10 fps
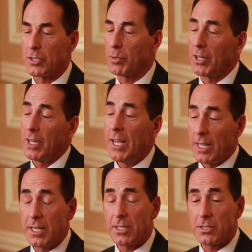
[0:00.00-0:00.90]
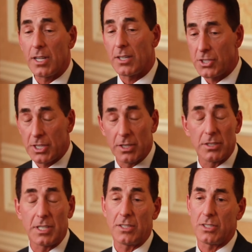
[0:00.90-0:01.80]
But it takes a lot of skill, it
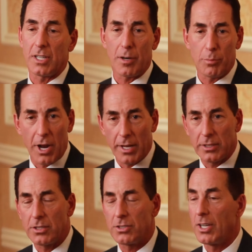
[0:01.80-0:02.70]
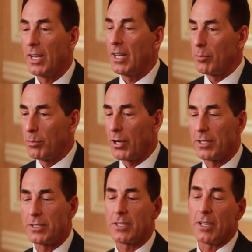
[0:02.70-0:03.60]
takes a lot of practice,
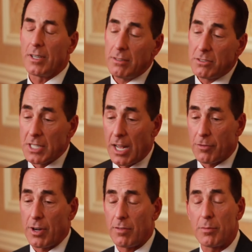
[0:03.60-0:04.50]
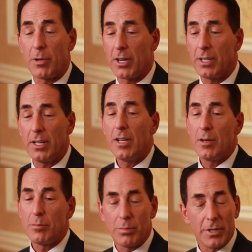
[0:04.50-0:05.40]
but it's not for everybody,
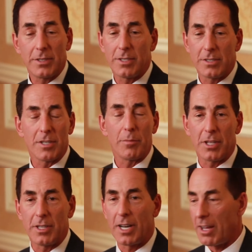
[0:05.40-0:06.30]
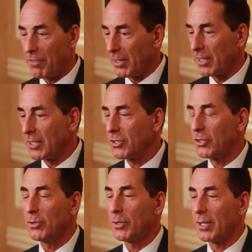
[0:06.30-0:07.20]
but it's something that I fell
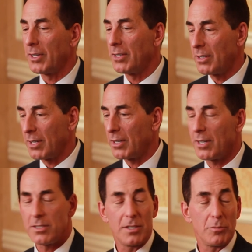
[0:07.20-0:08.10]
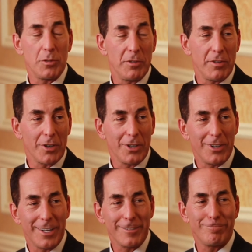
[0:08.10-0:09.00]
into and I seem to be very good
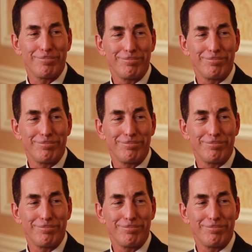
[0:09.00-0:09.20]
at.